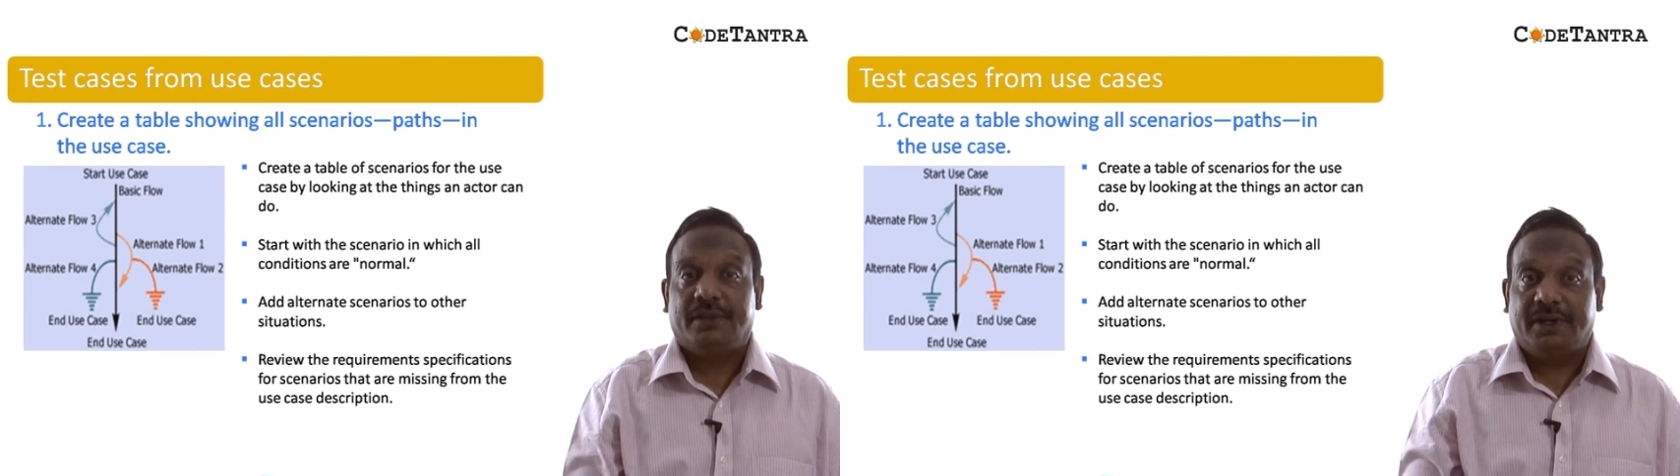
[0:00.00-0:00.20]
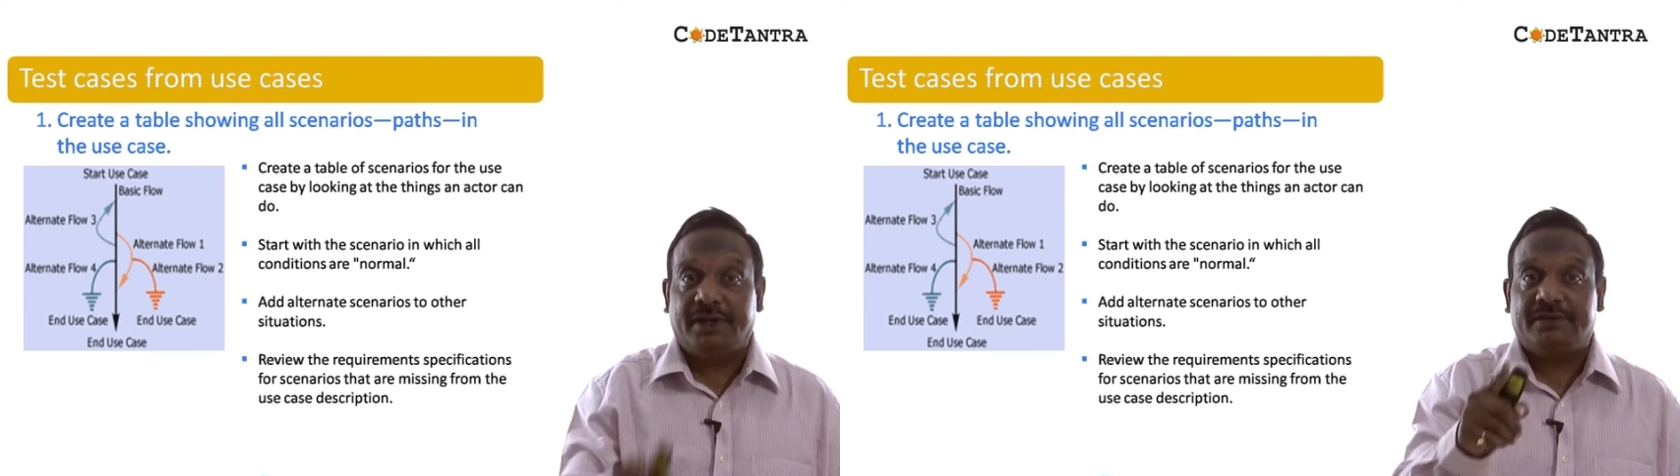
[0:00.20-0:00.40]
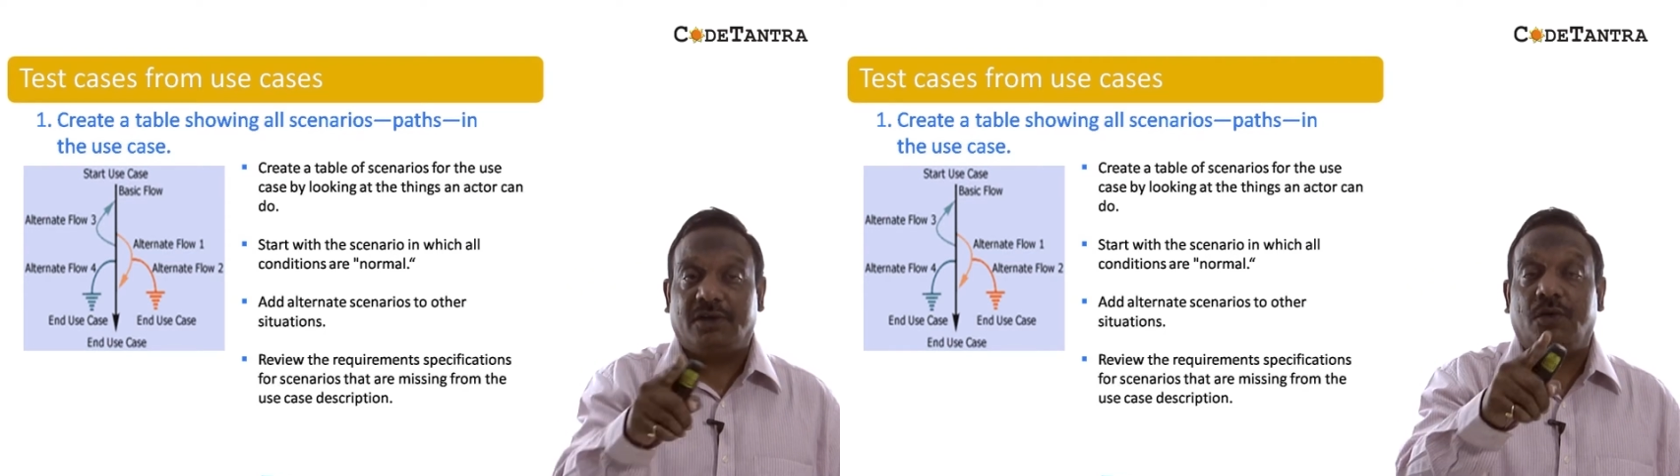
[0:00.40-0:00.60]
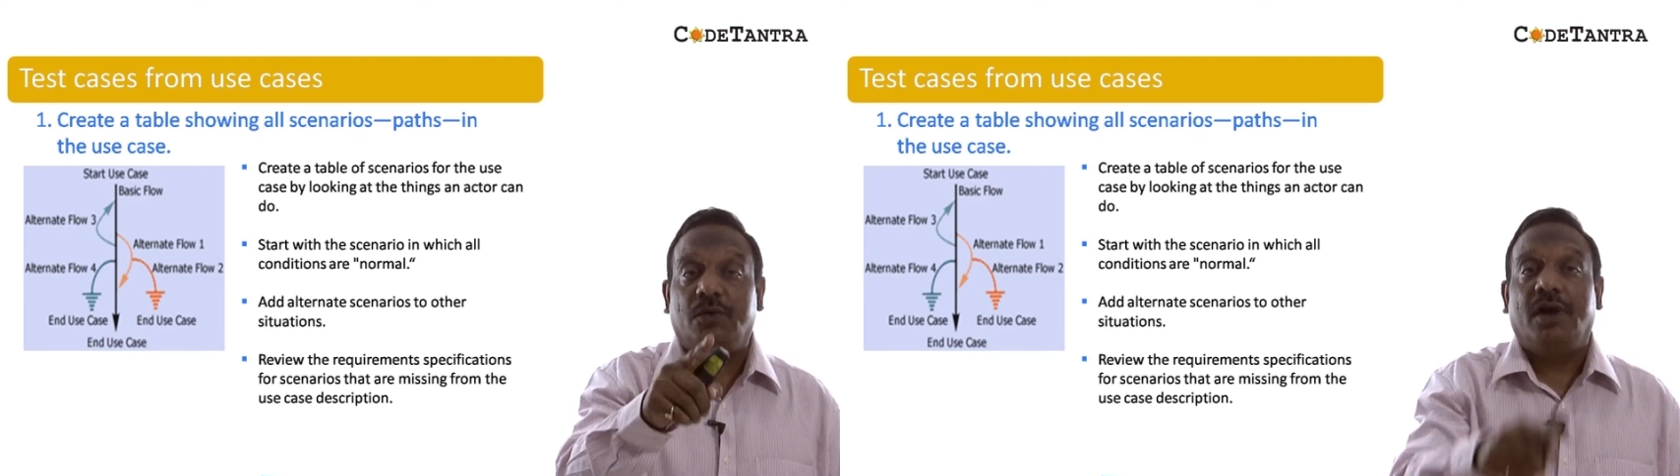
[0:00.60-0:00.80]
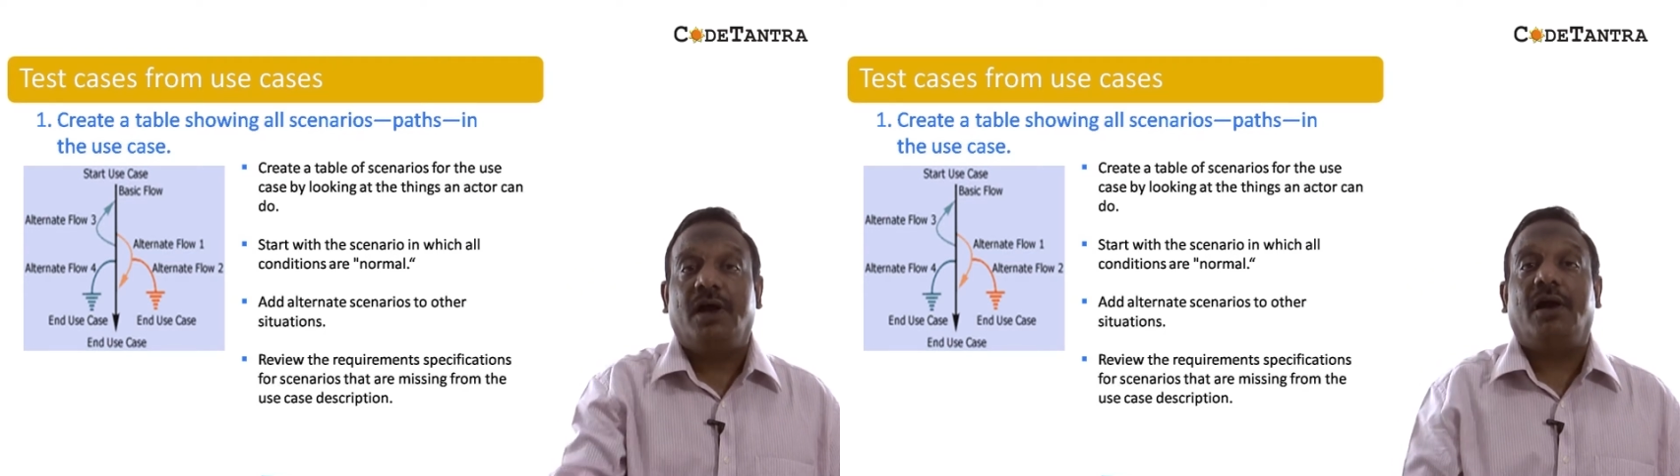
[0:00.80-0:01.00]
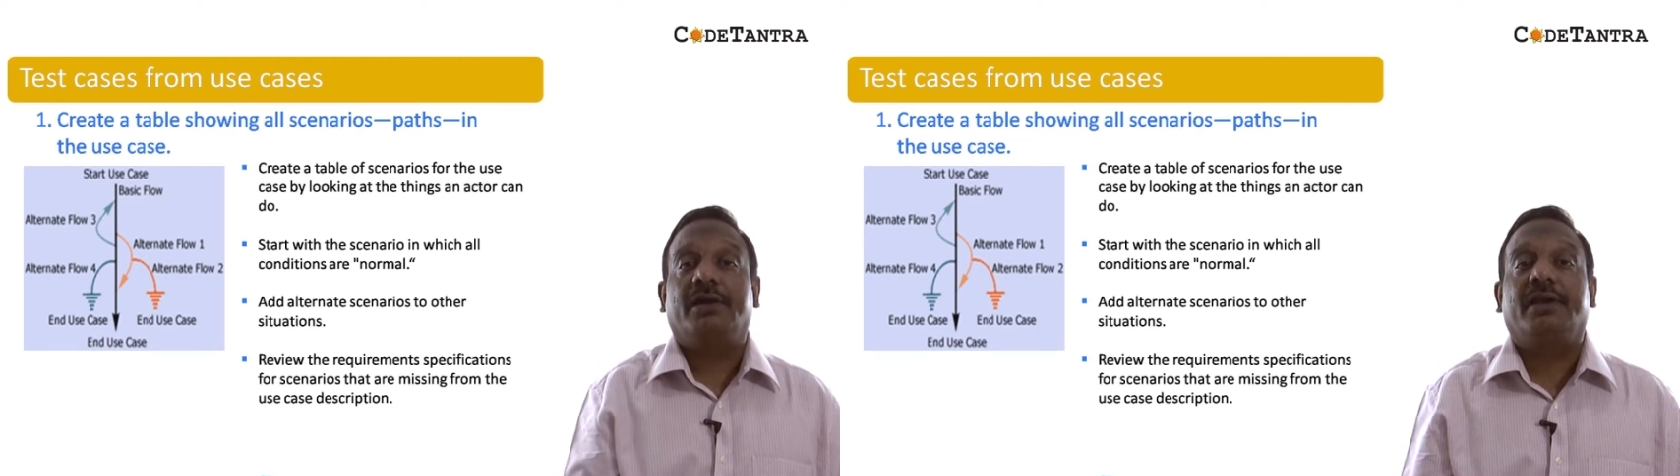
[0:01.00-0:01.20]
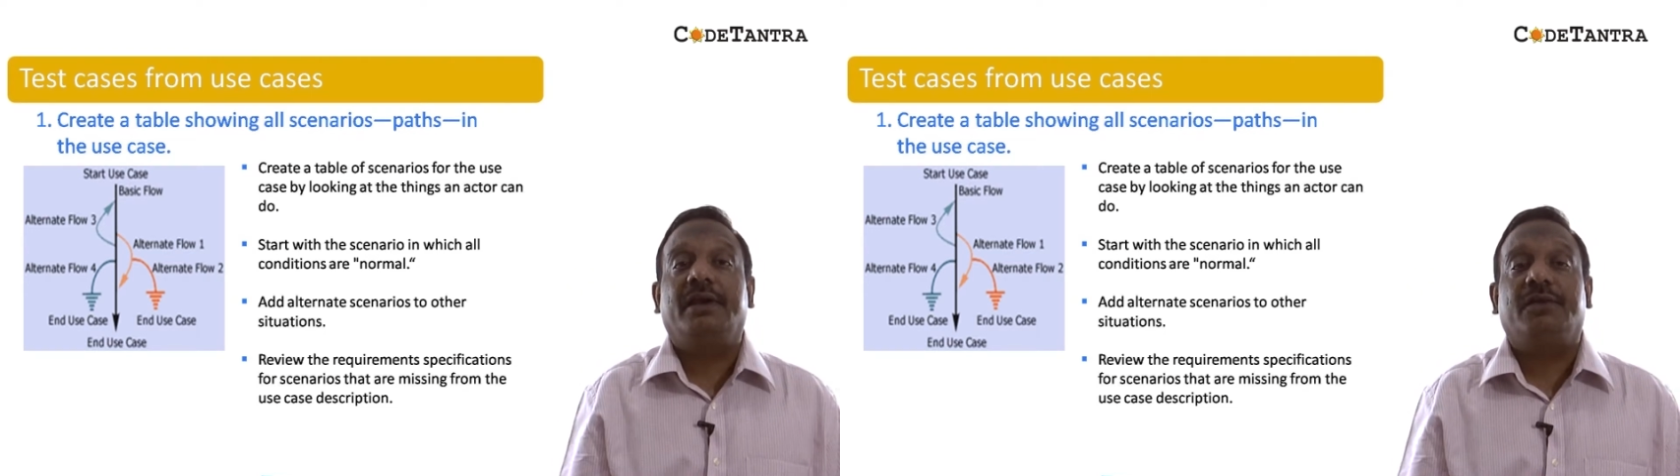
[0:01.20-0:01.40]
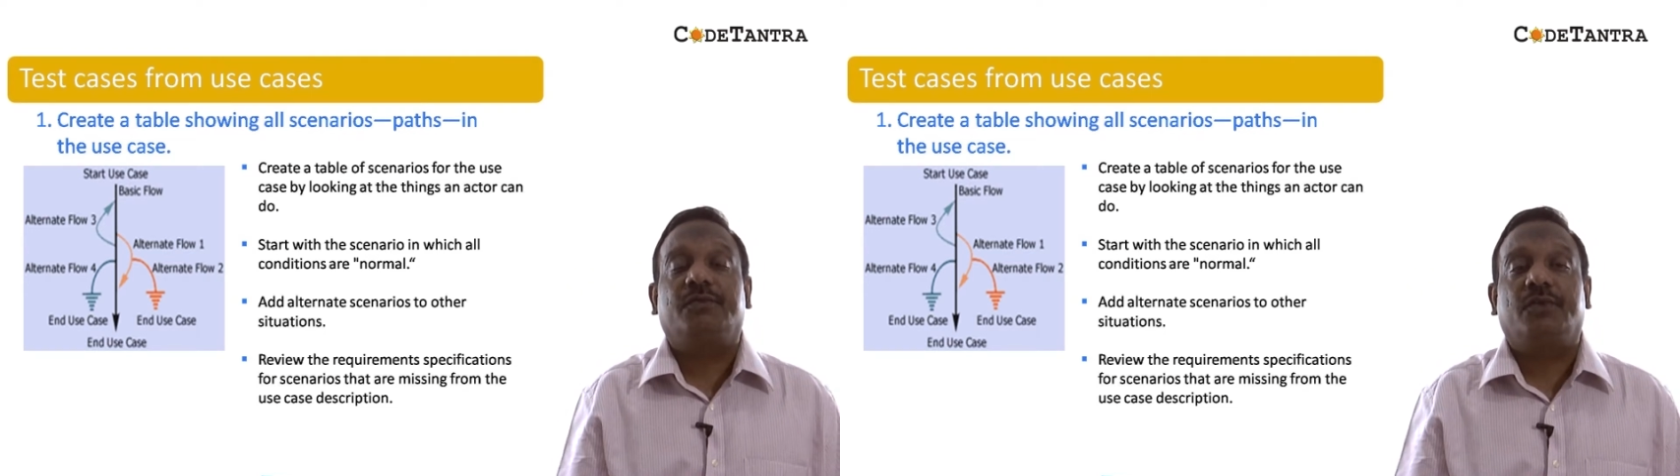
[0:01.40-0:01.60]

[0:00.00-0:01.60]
That is how alternative